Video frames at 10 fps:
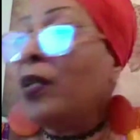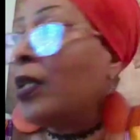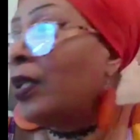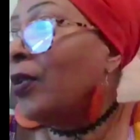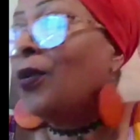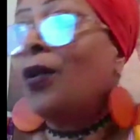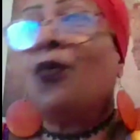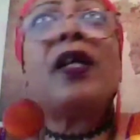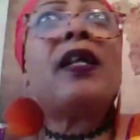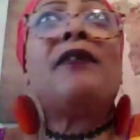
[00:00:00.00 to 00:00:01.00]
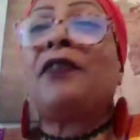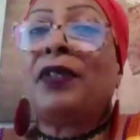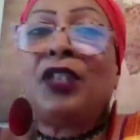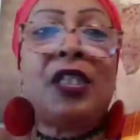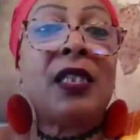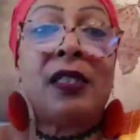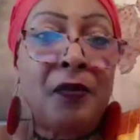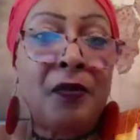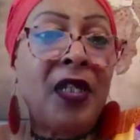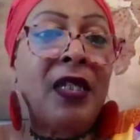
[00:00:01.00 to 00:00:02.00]
bungalow or whatever,
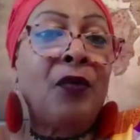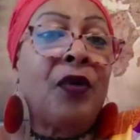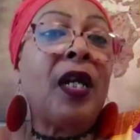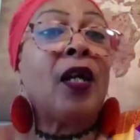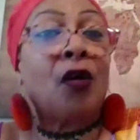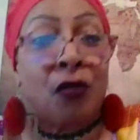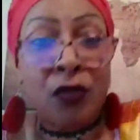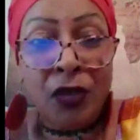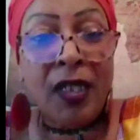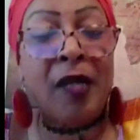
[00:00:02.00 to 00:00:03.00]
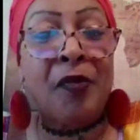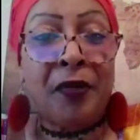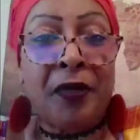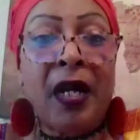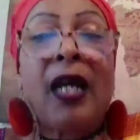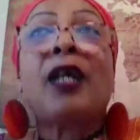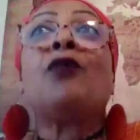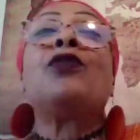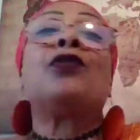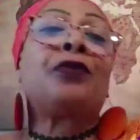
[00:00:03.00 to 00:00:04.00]
just something that when I go to Liberia,
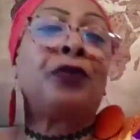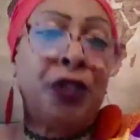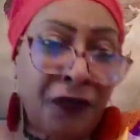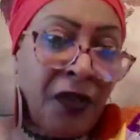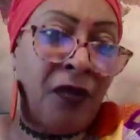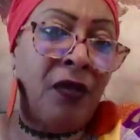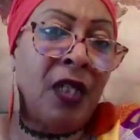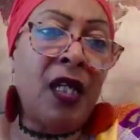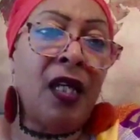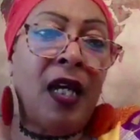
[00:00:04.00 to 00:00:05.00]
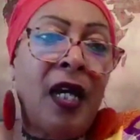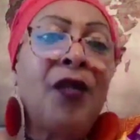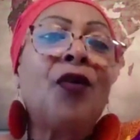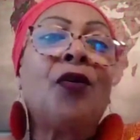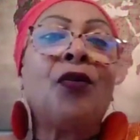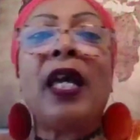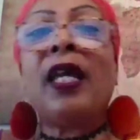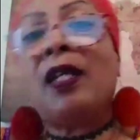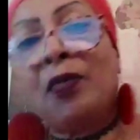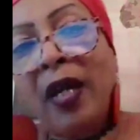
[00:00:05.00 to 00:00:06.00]
I go to Crozierville. I don't
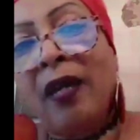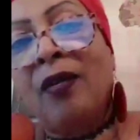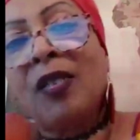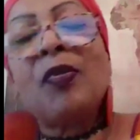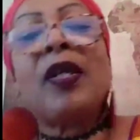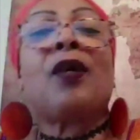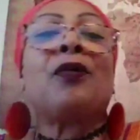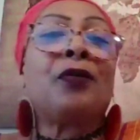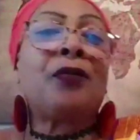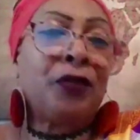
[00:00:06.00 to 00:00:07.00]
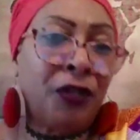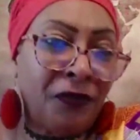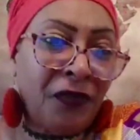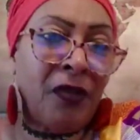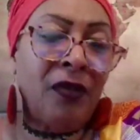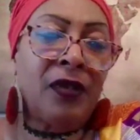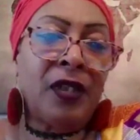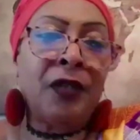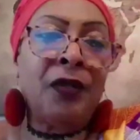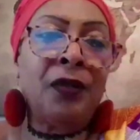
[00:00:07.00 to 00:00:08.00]
go anywhere else, but I go to Crozierville,
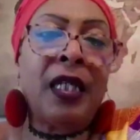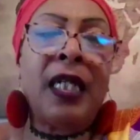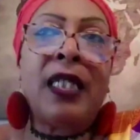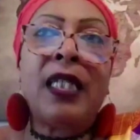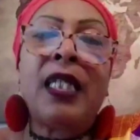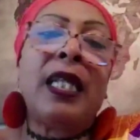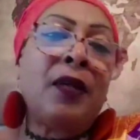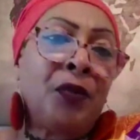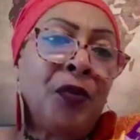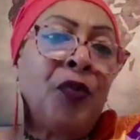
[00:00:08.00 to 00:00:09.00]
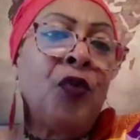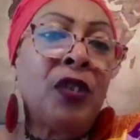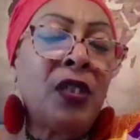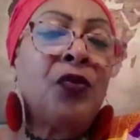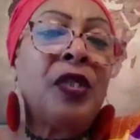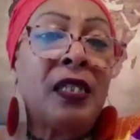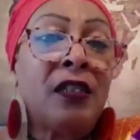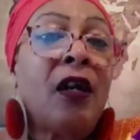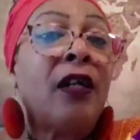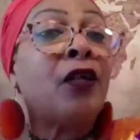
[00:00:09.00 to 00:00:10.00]
and I think that once we
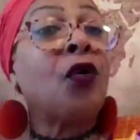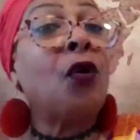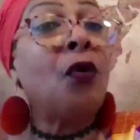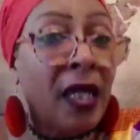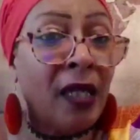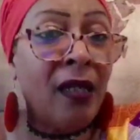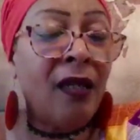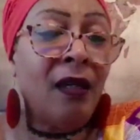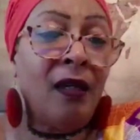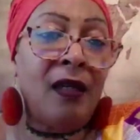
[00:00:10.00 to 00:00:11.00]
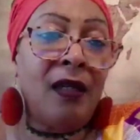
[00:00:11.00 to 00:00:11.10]
start going,